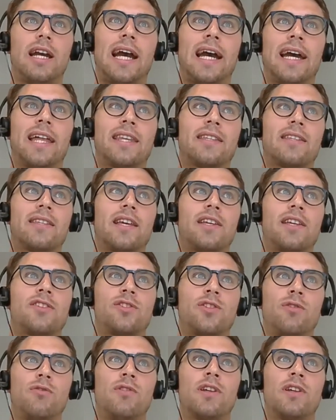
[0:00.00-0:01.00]
And as
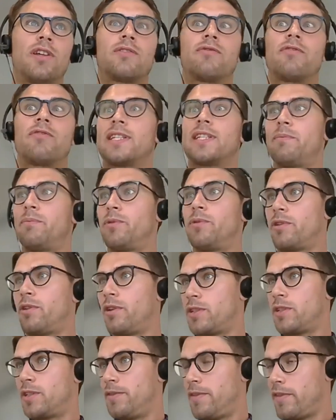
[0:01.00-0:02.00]
soon as, for example, the
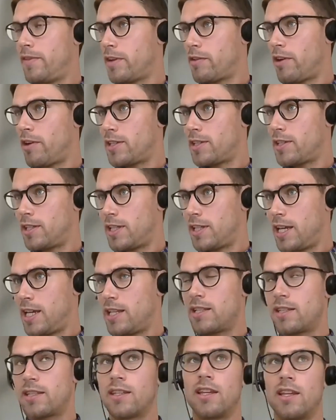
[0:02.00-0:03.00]
cost of living crisis
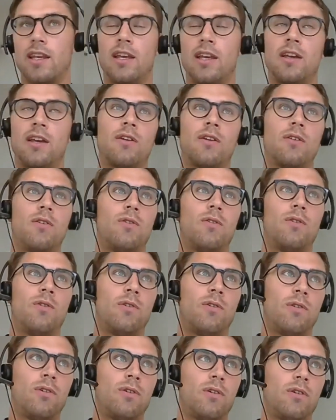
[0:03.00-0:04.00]
hits,
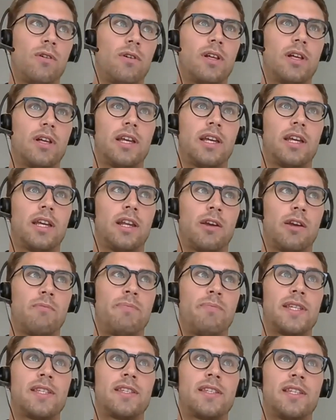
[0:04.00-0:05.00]
or
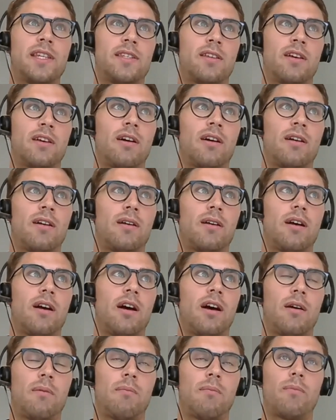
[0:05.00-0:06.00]
businesses are
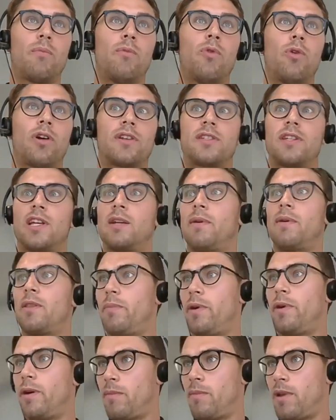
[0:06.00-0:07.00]
more concerned about the
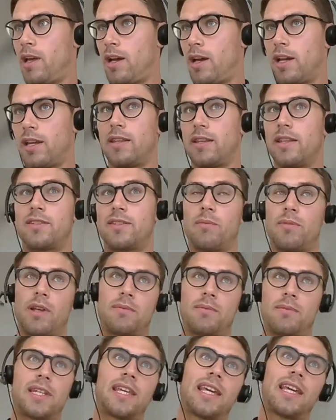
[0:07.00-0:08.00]
bottom line,
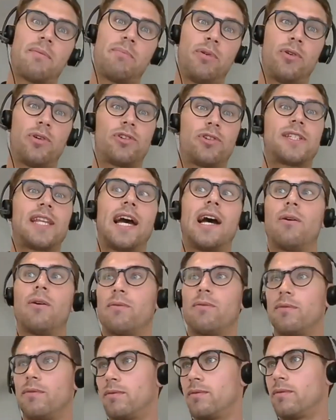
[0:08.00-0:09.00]
sometimes it can get pushed
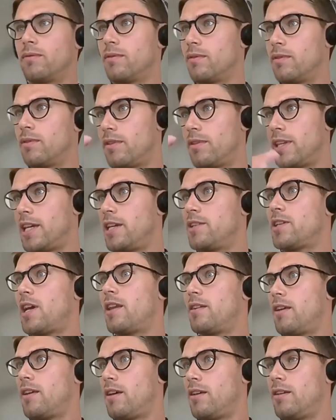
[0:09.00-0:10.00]
down the
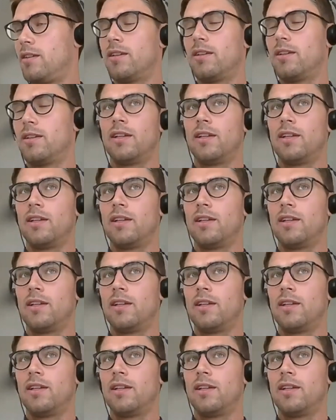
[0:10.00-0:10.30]
agenda.